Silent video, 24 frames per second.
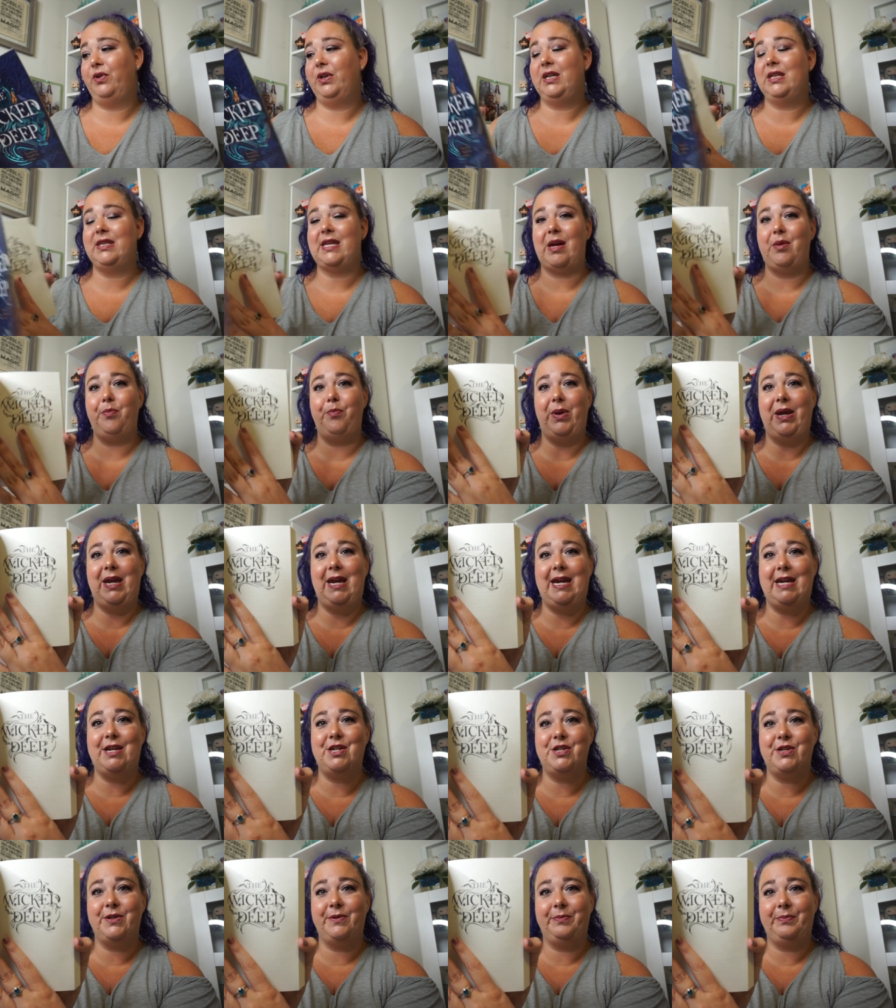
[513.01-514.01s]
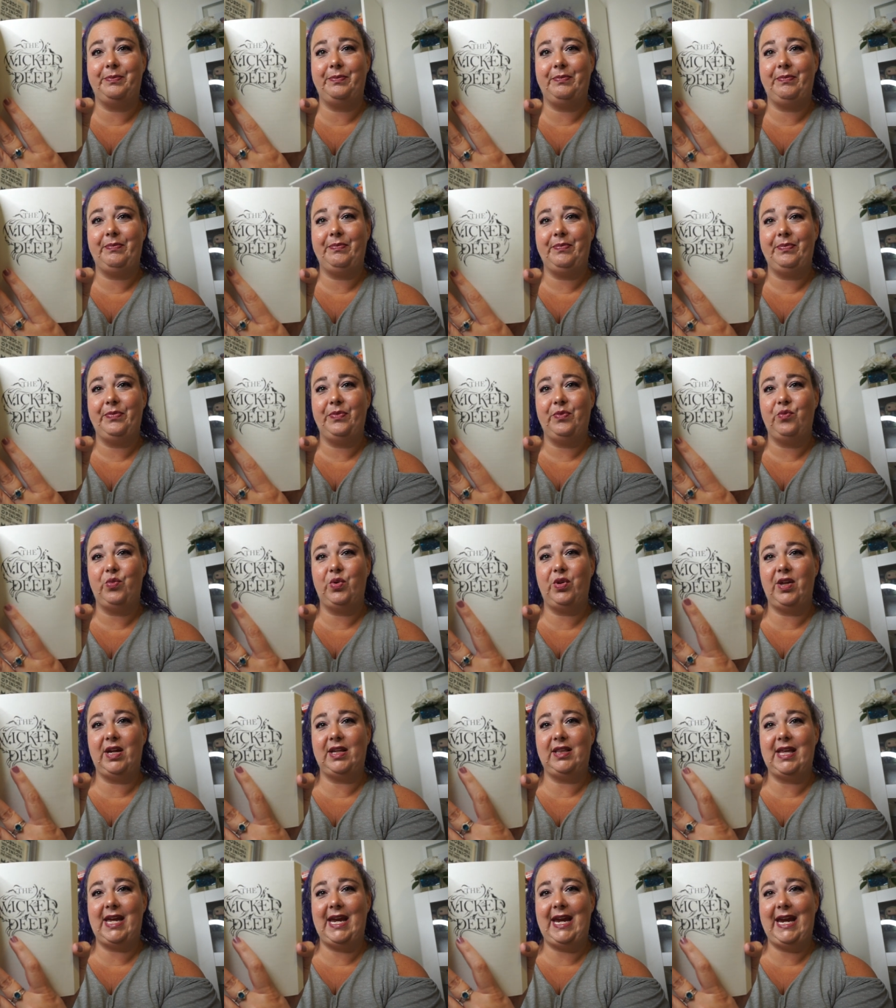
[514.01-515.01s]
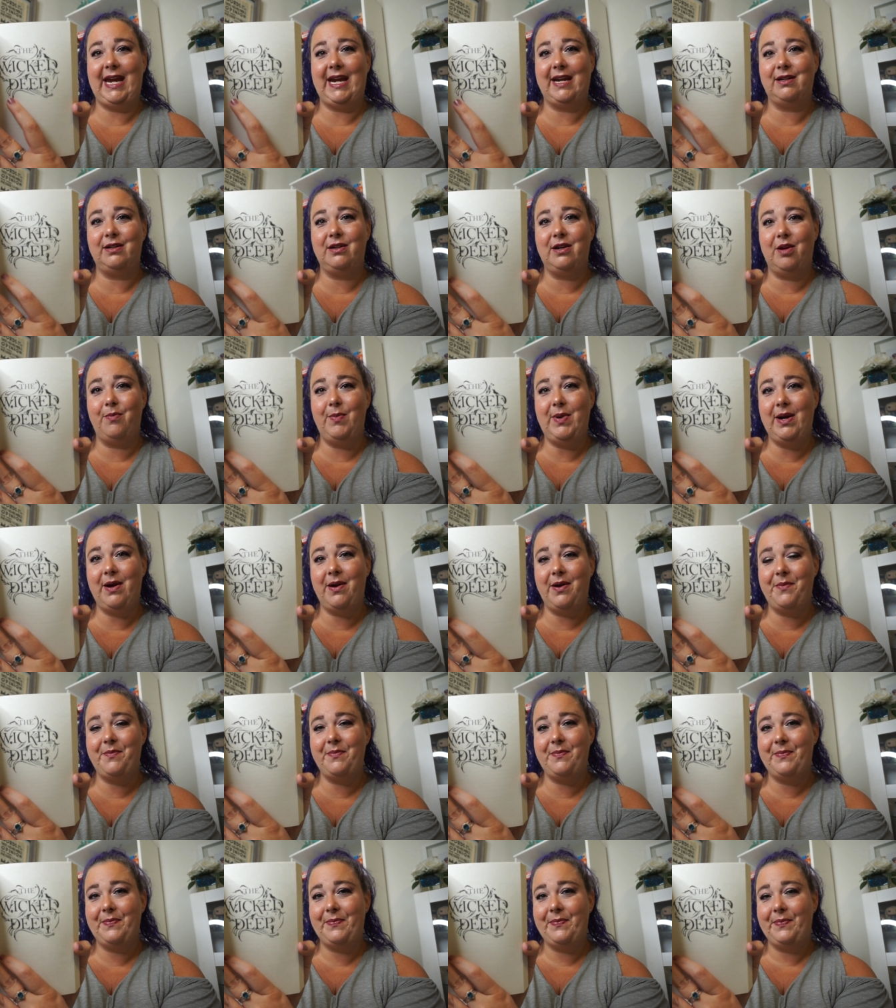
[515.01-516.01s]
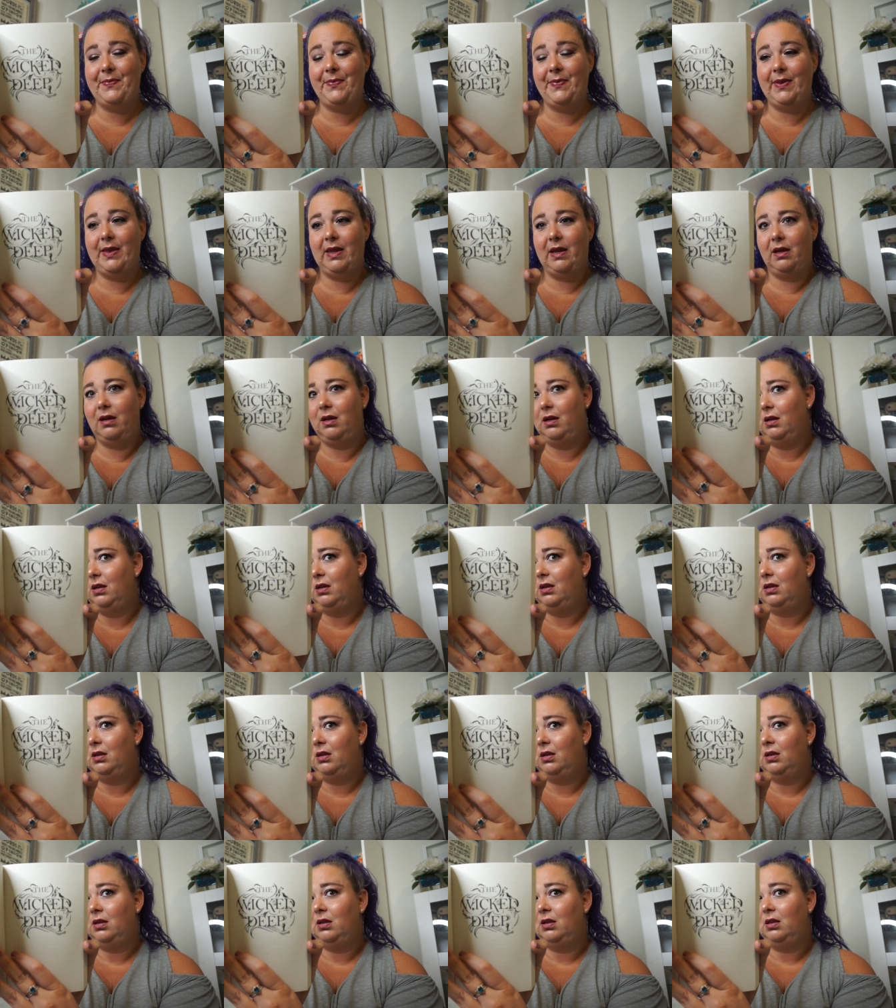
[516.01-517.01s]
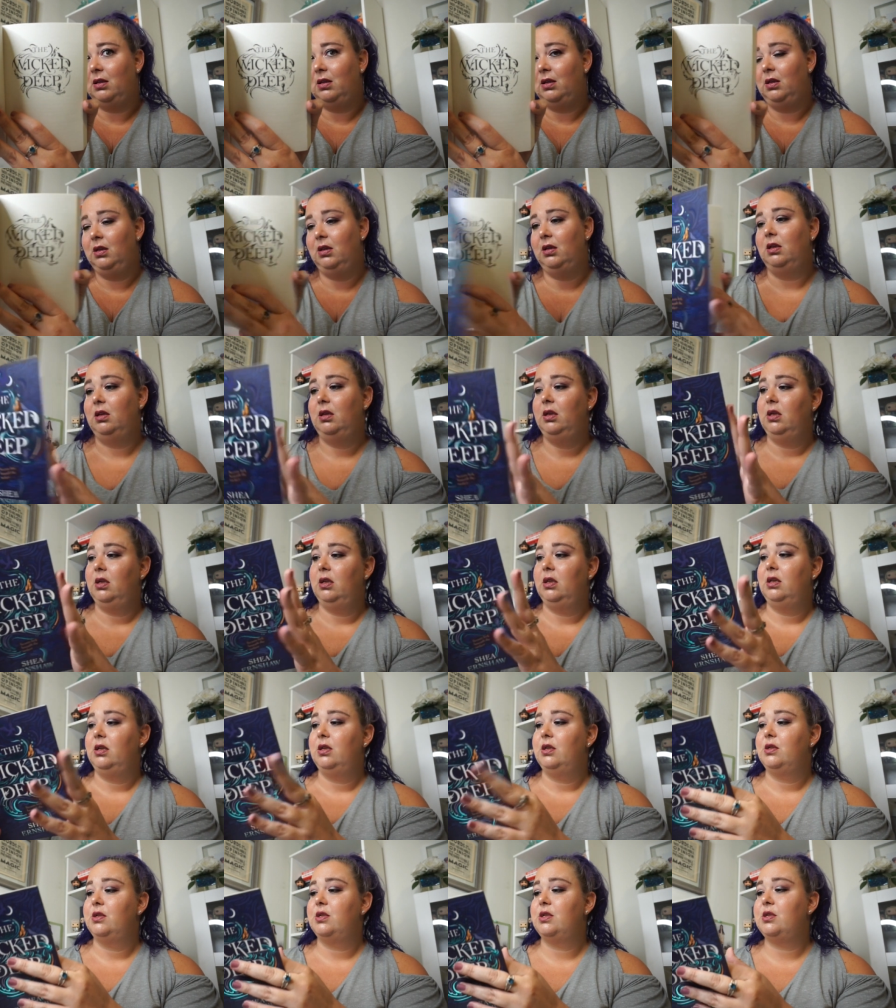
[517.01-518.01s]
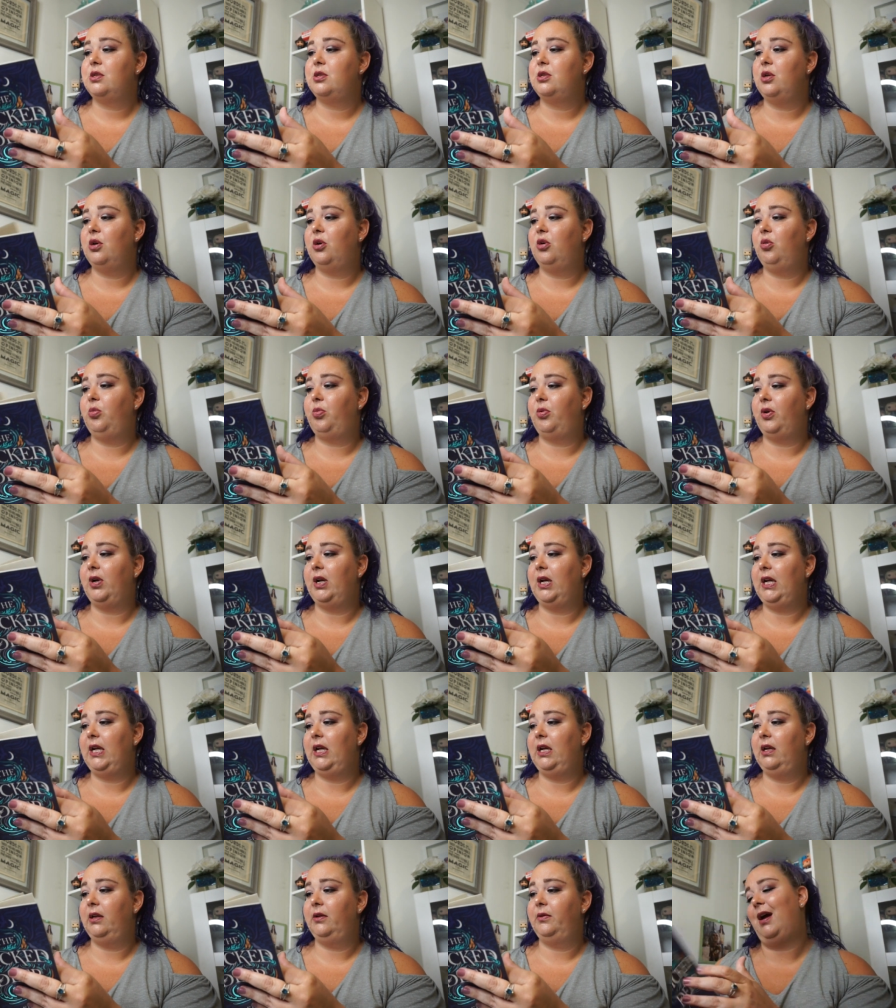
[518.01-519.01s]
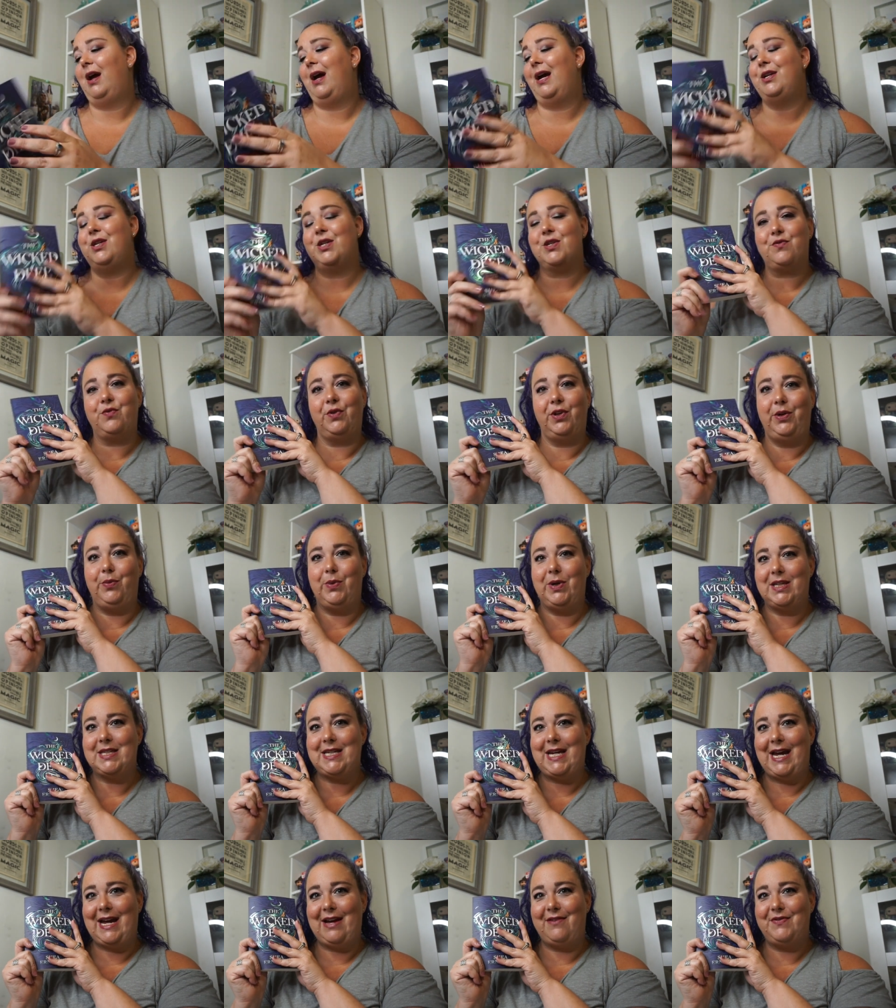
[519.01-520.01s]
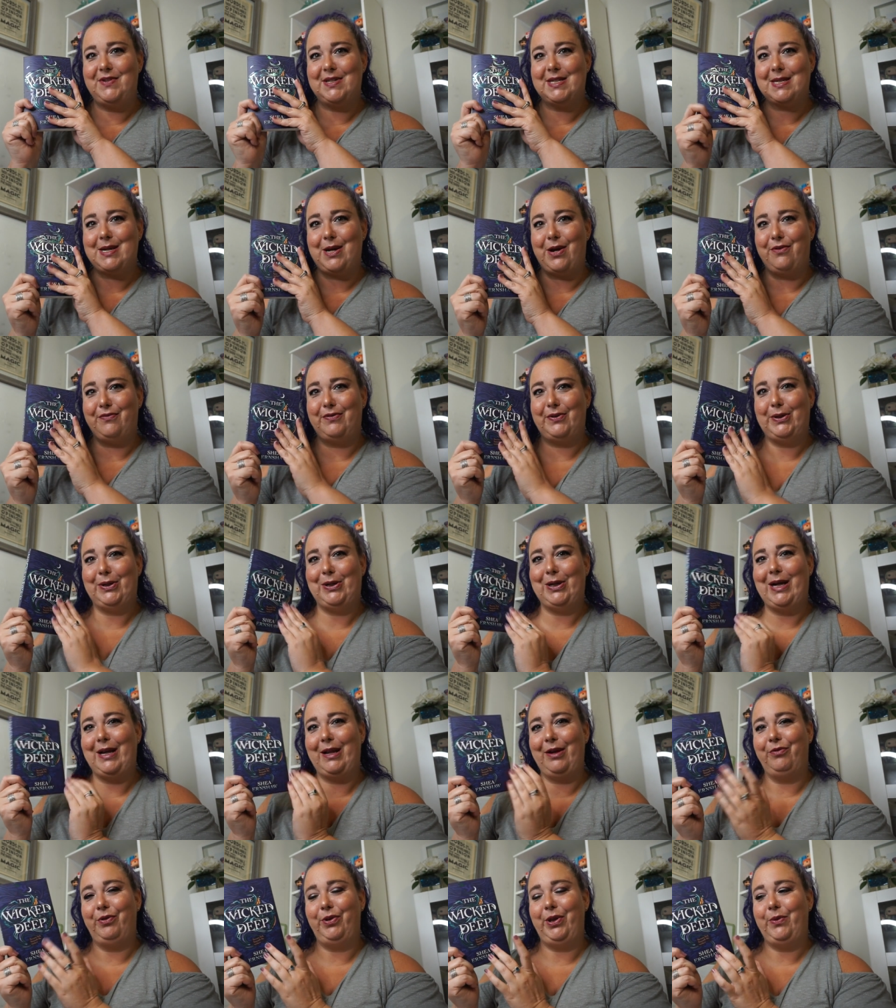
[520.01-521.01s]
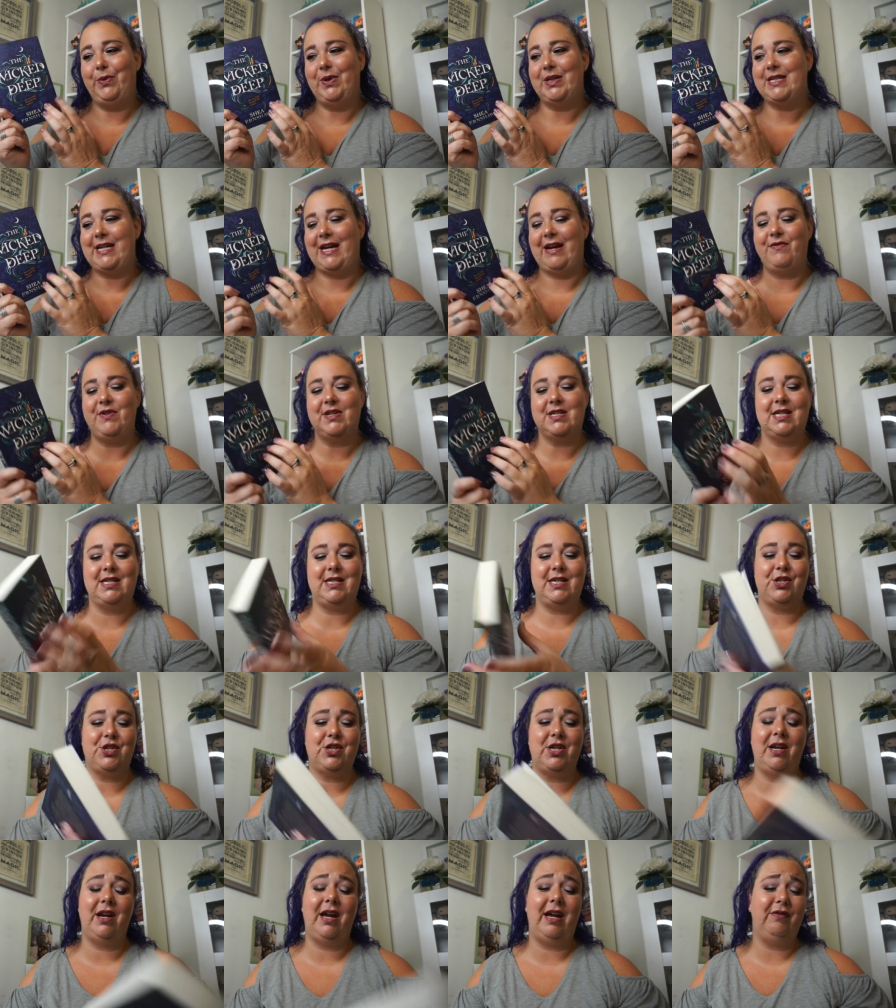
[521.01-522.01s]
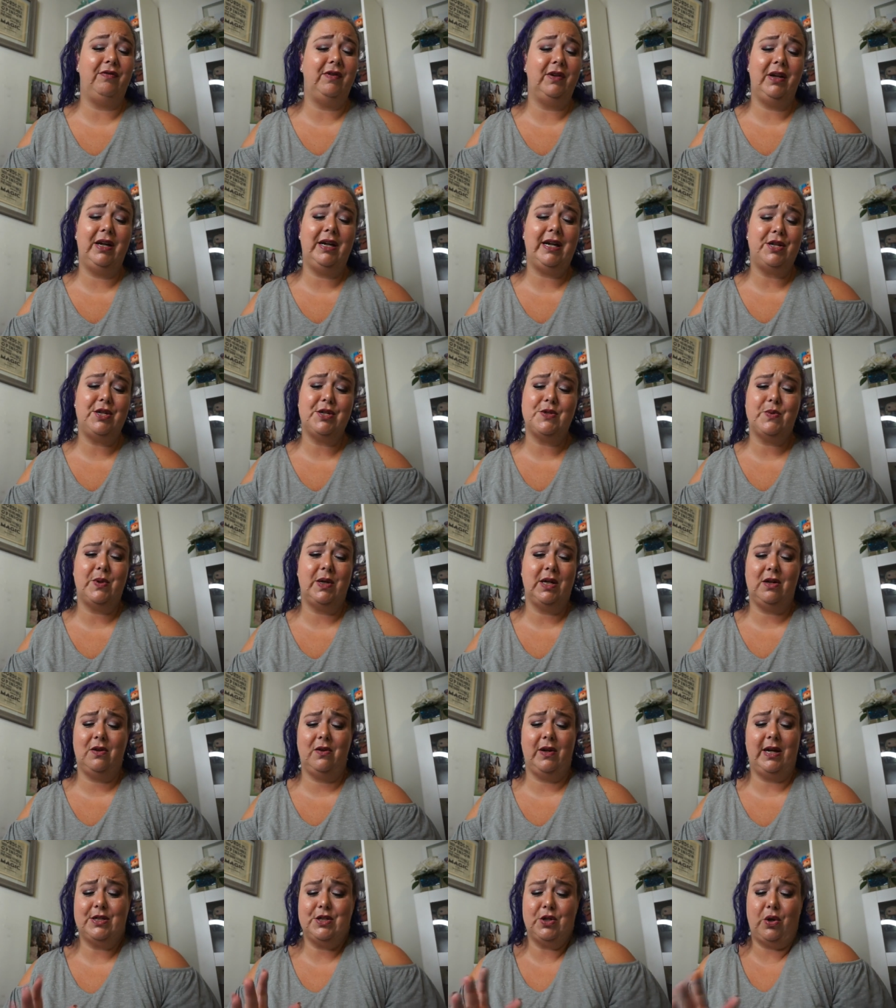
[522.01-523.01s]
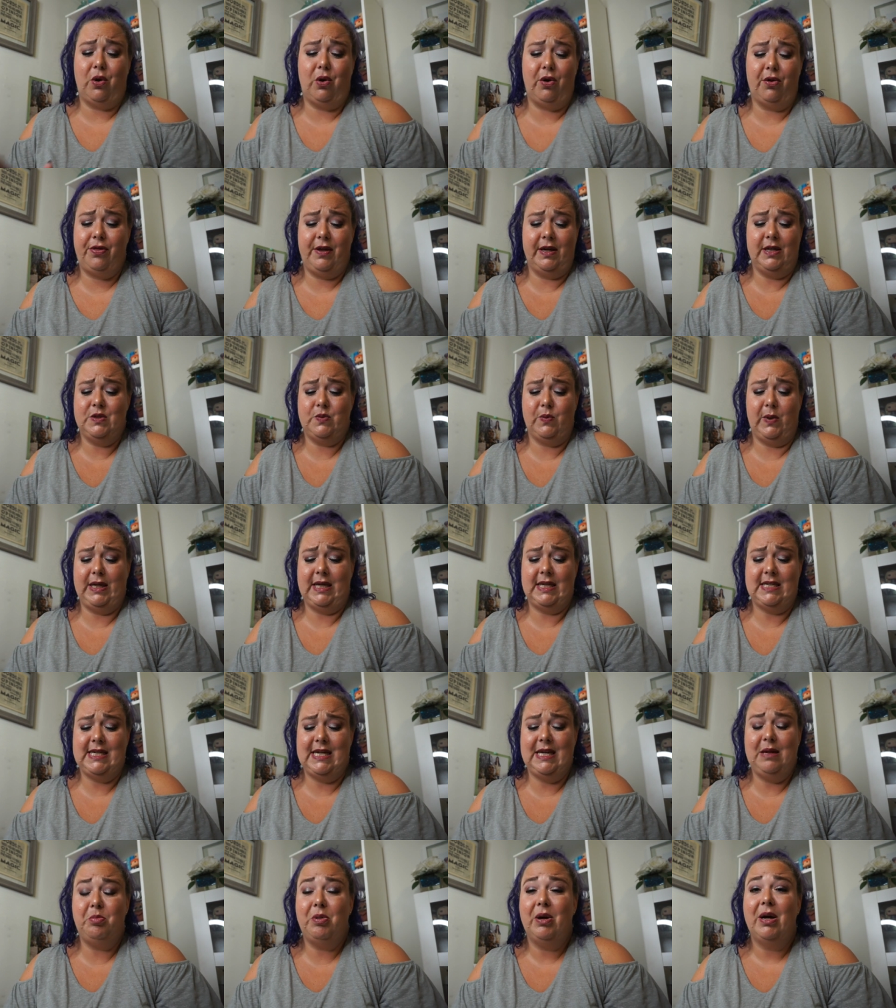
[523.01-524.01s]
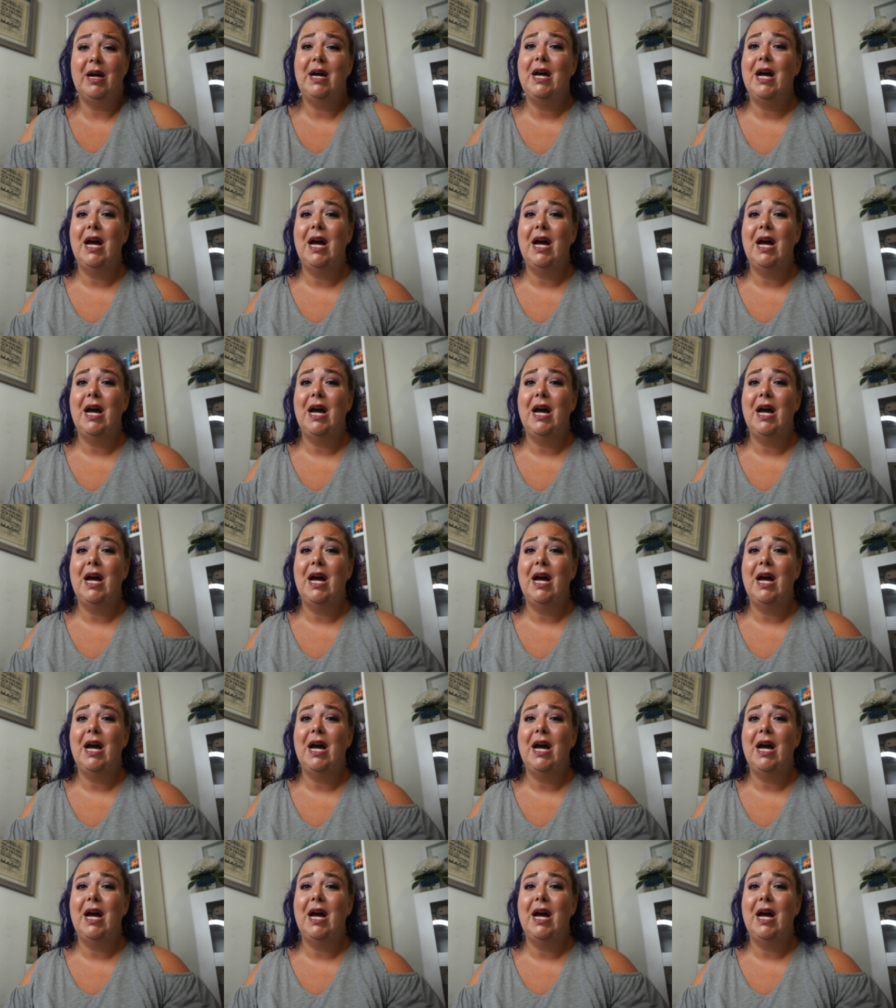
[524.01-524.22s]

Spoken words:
Look at that page with like the hand coming up. Oh, so pretty. I just really wanted to have this cover and I really wanted to have this edition. I feel like I just want to collect all things Wicked Deep.